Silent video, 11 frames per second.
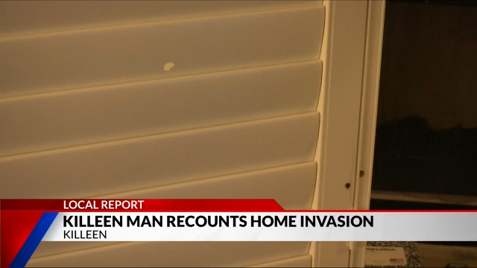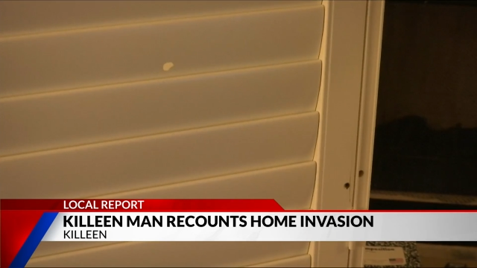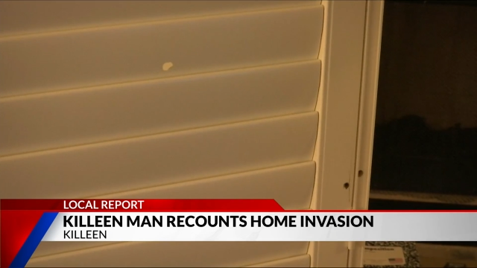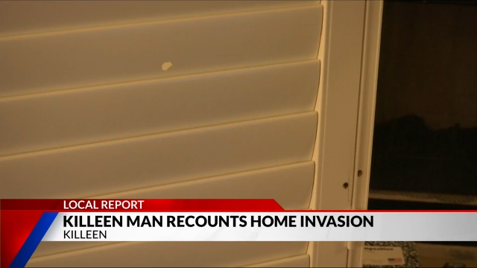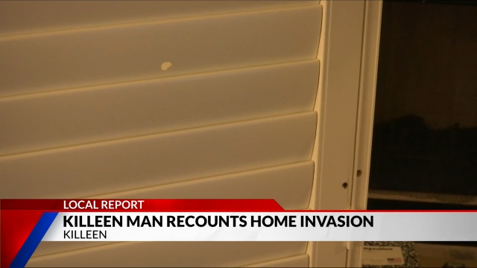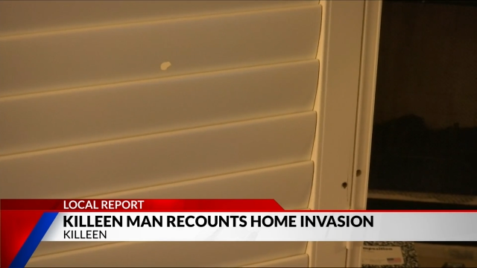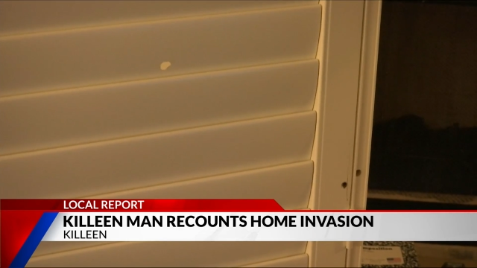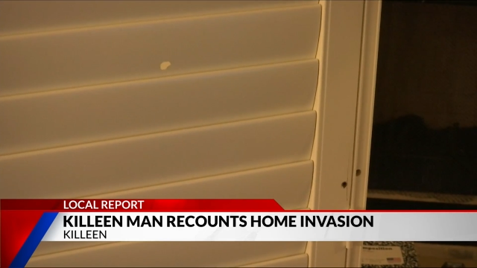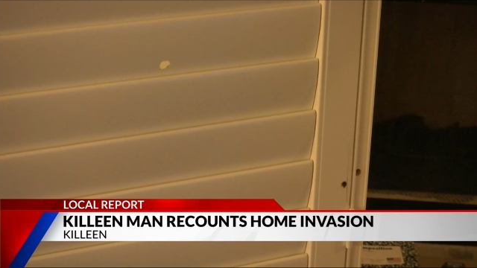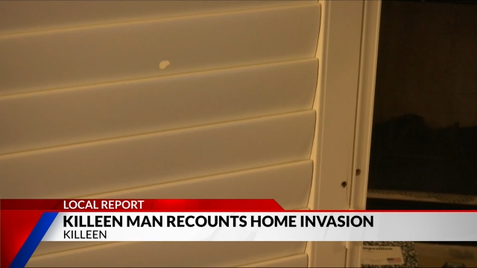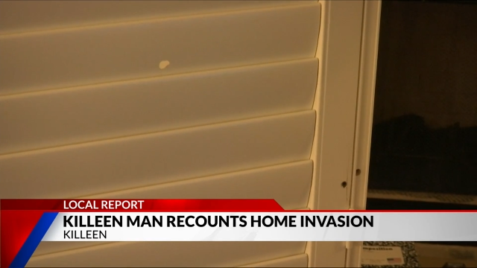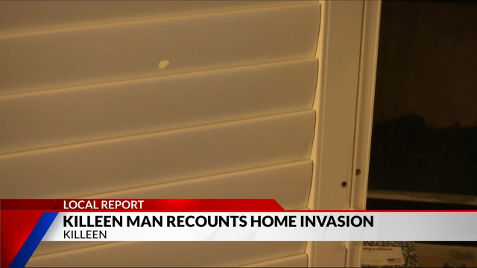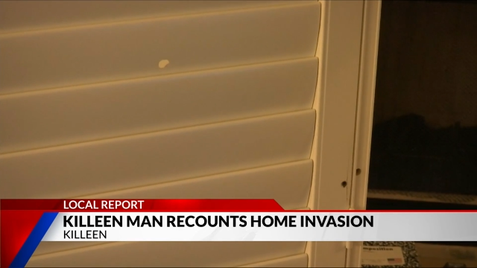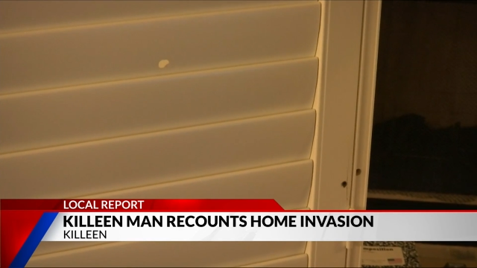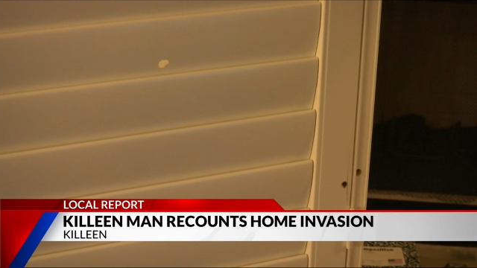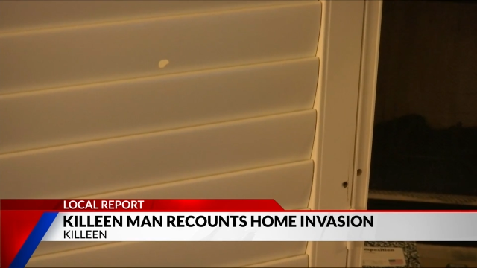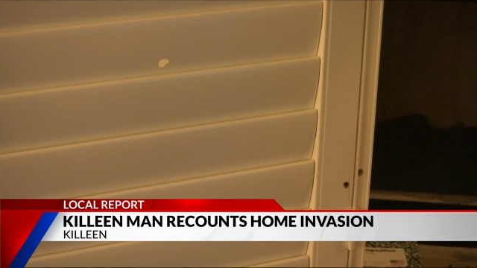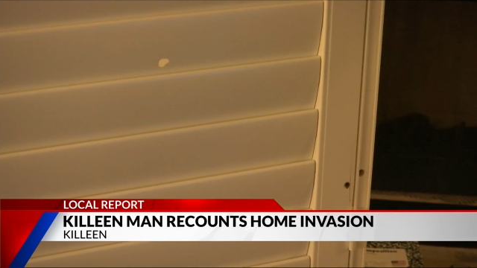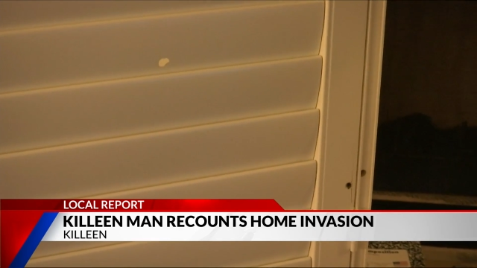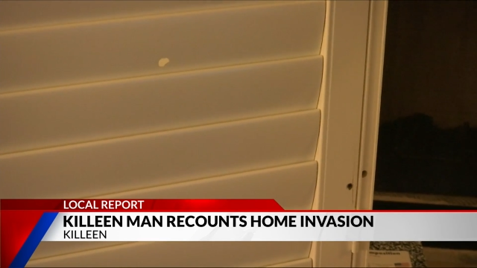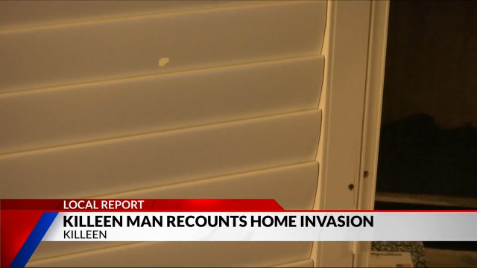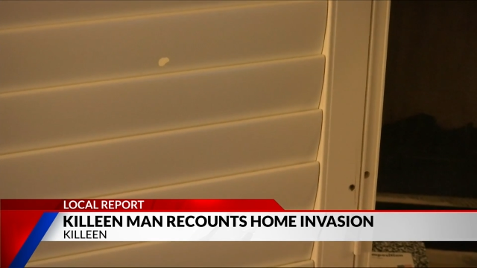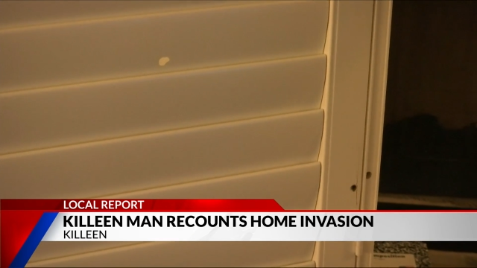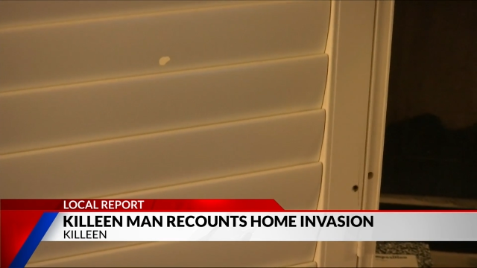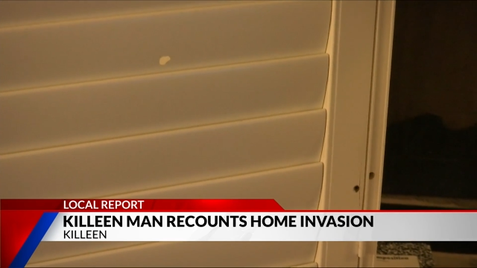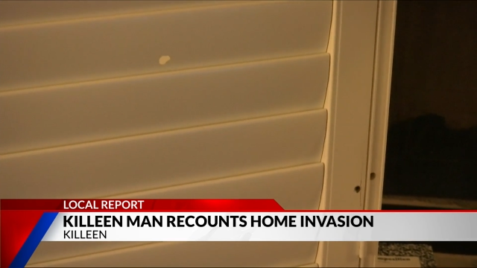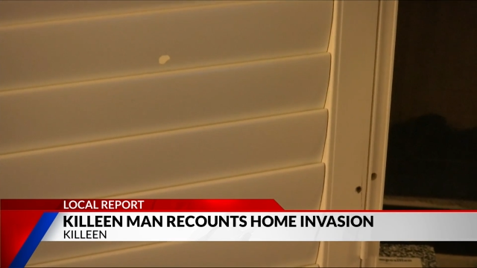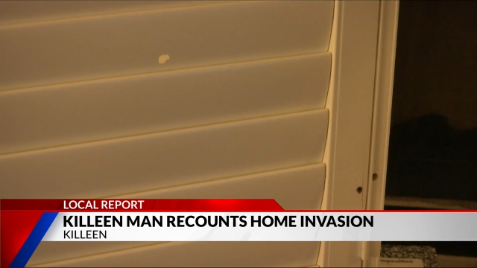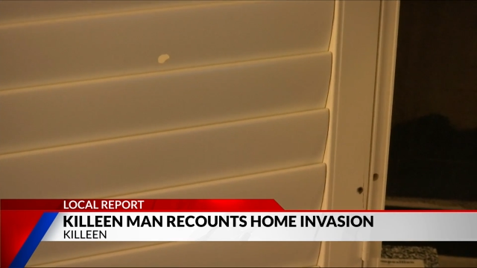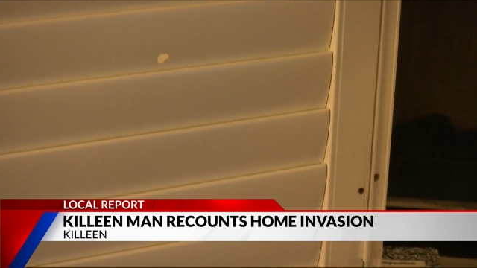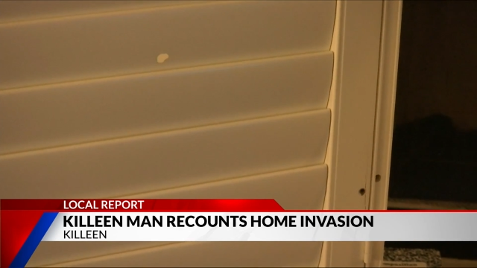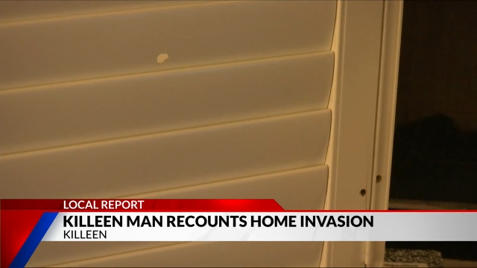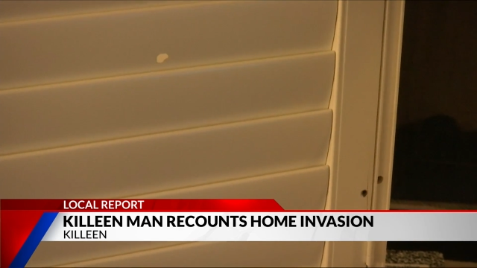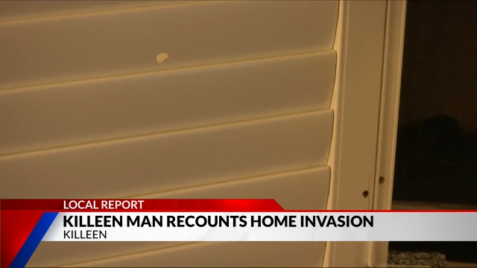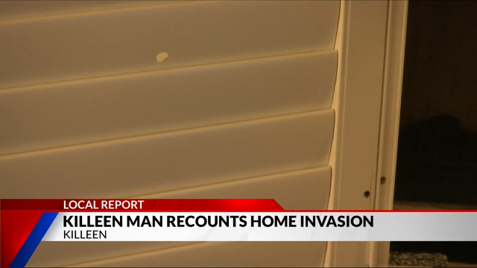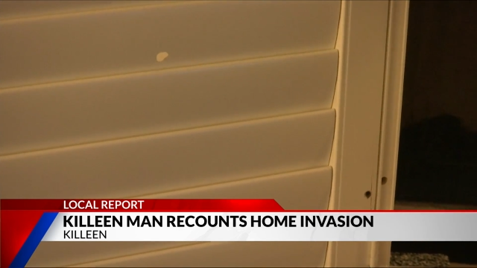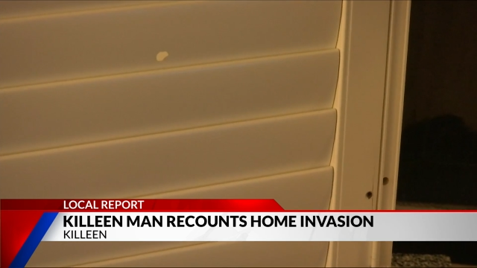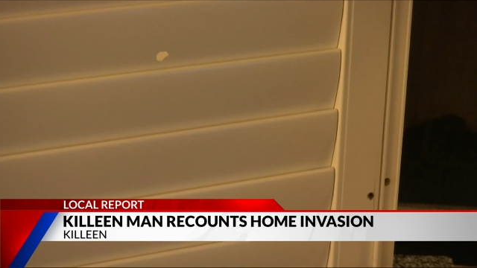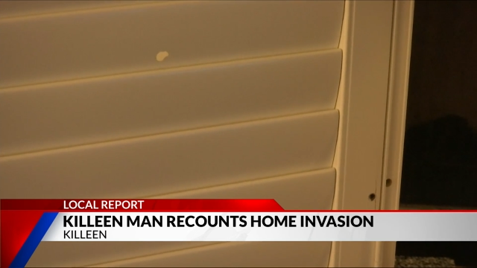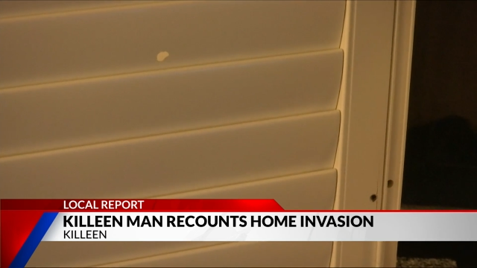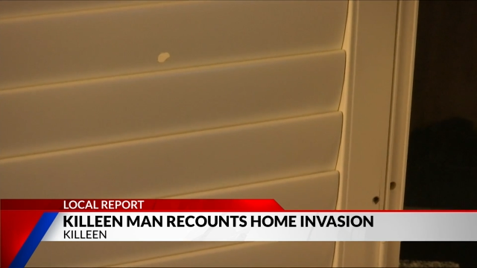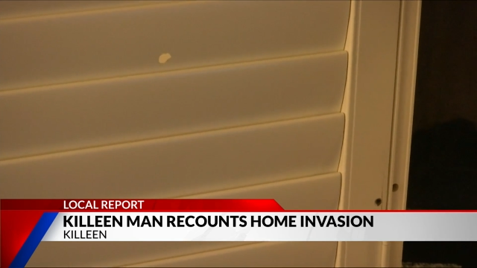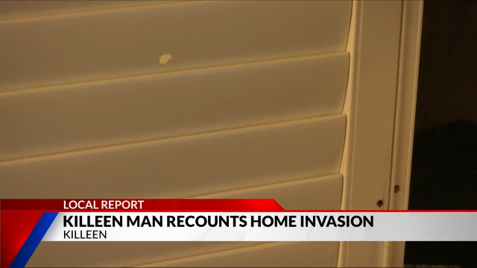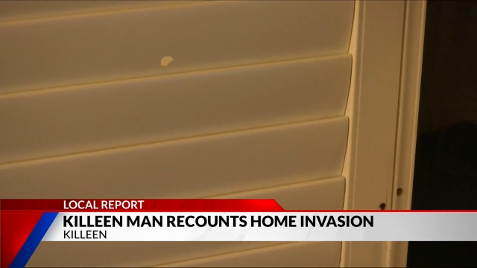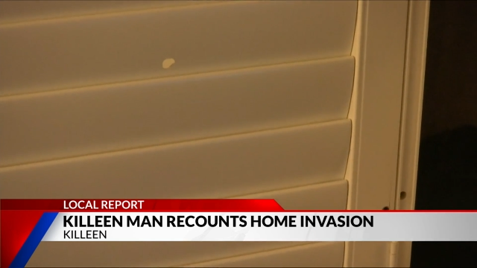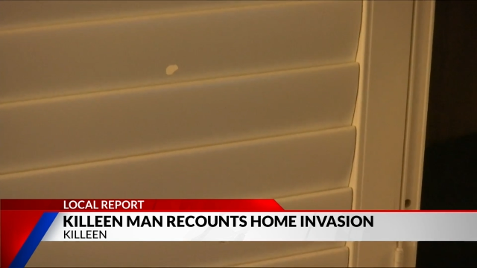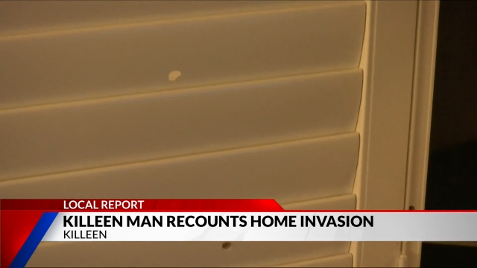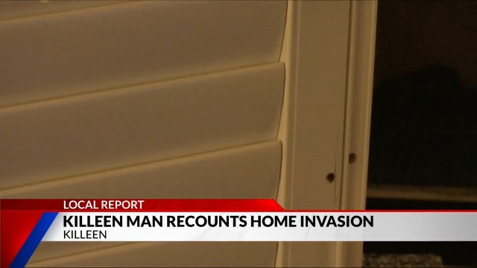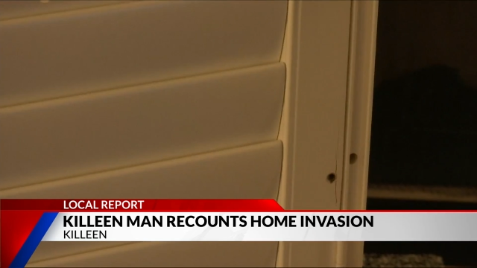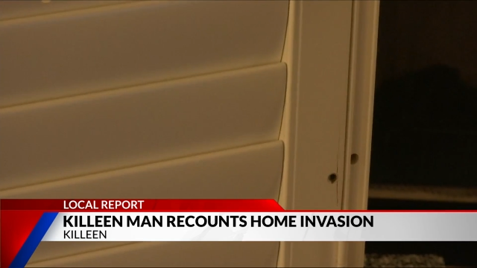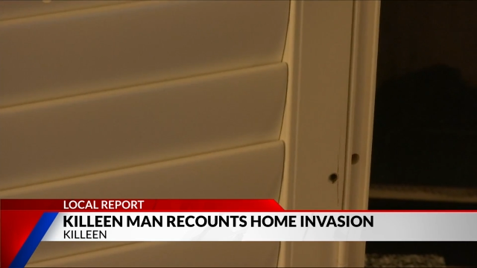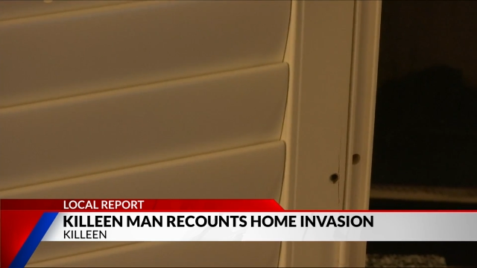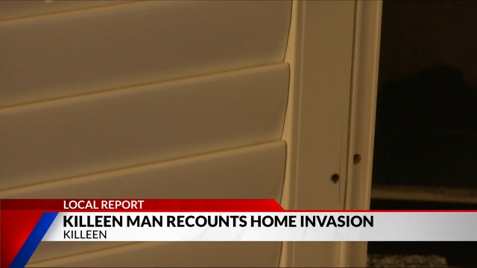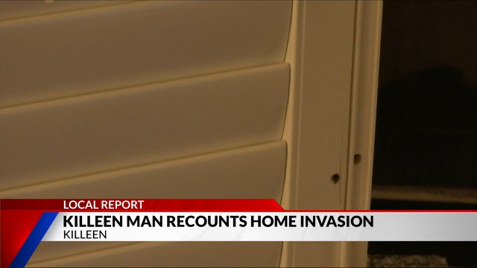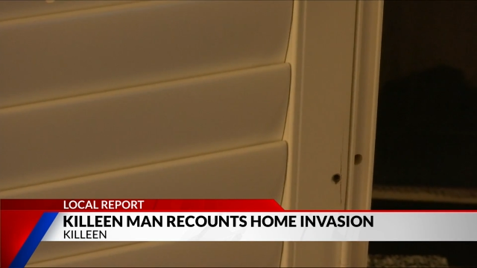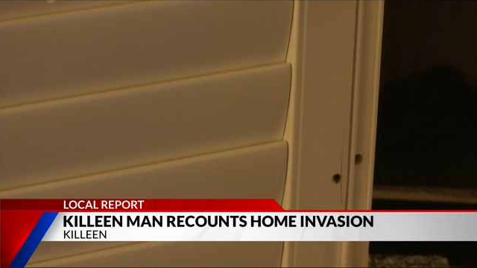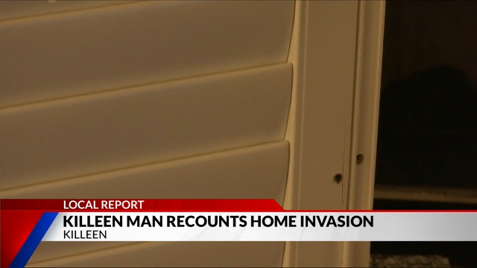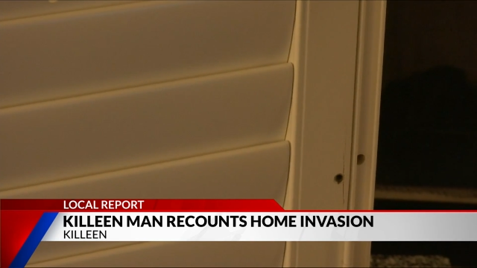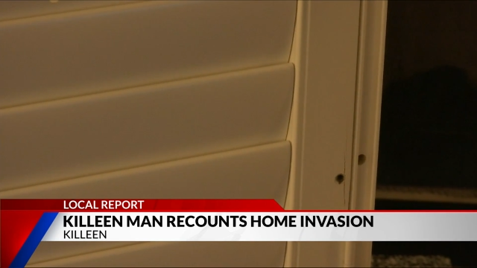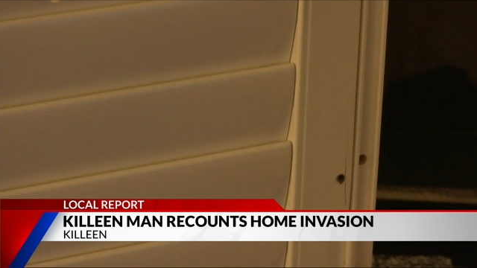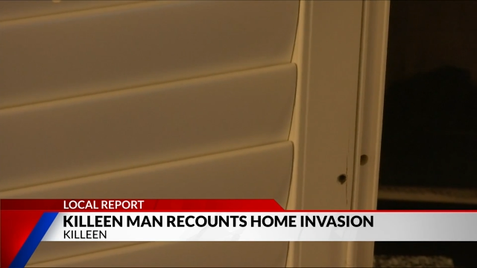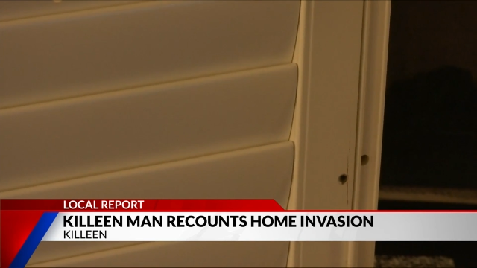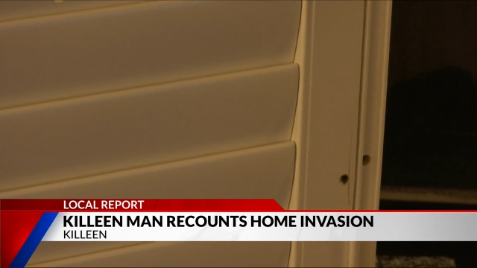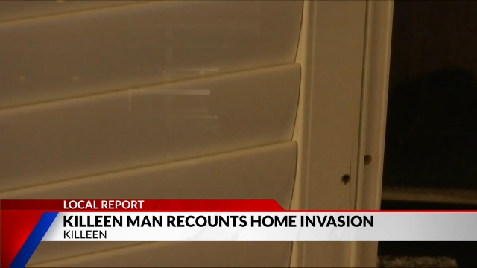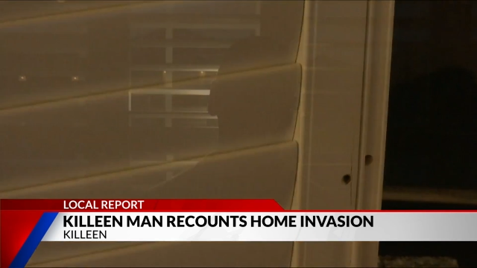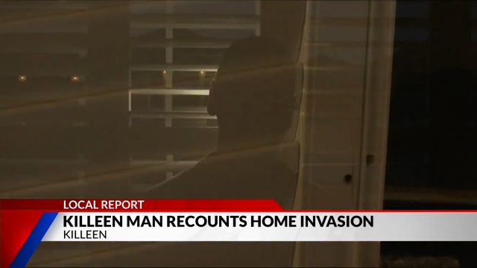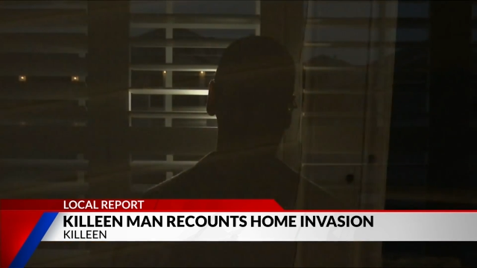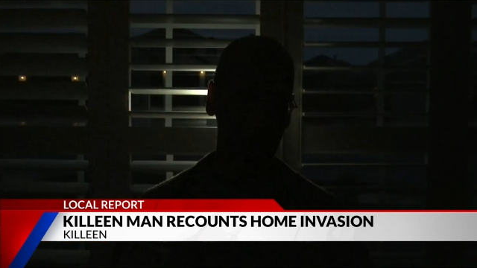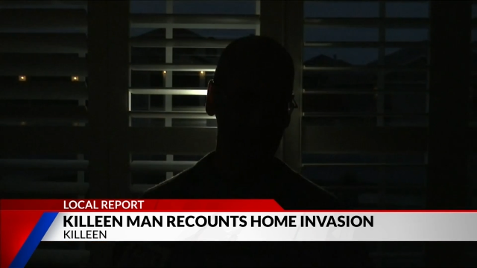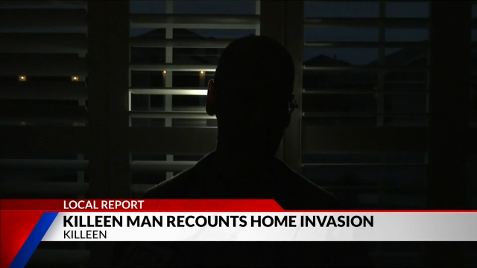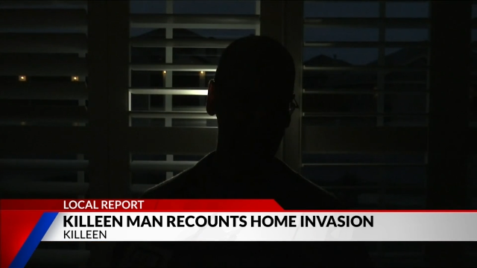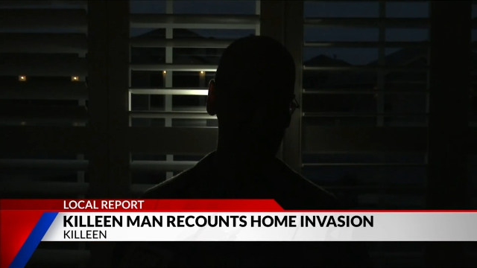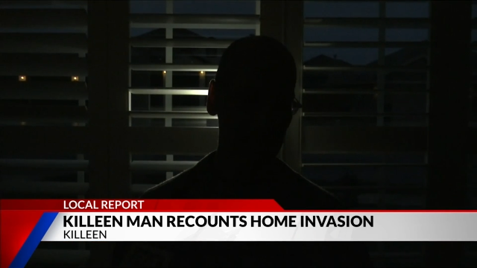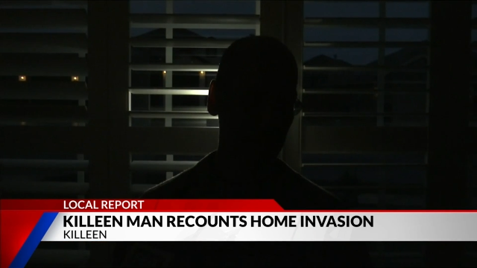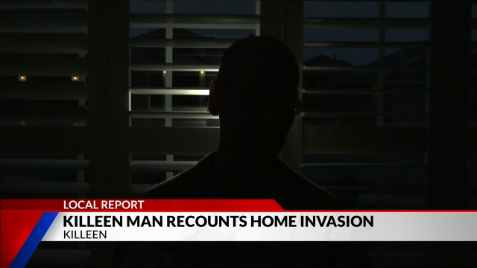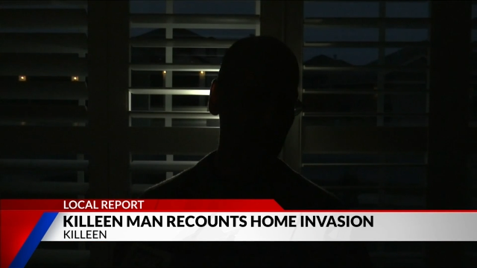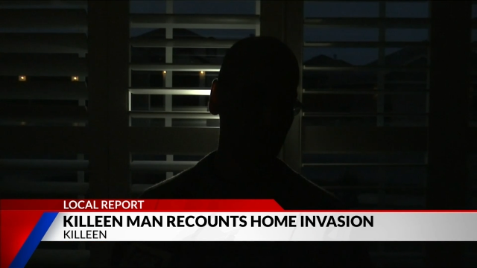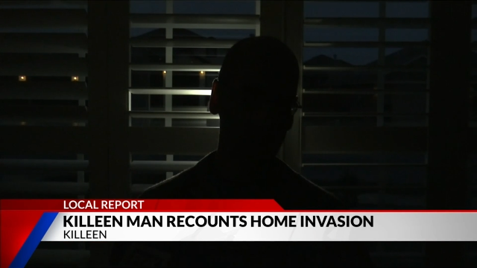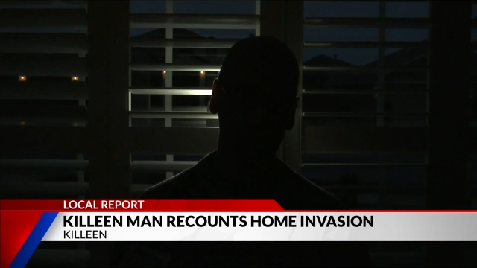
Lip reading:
(no speaker visible)